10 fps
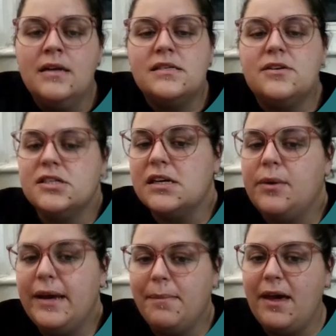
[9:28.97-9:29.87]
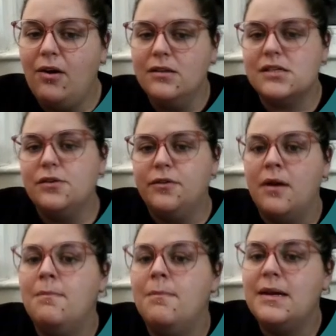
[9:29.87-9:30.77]
So just a quick bit on sort of
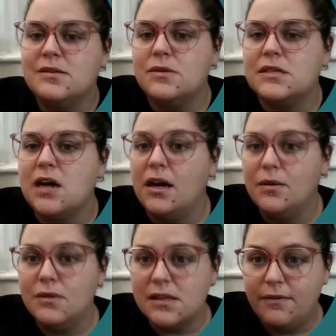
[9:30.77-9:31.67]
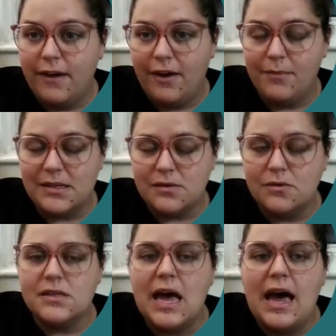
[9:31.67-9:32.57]
muzzle styles and the fit of muzzles.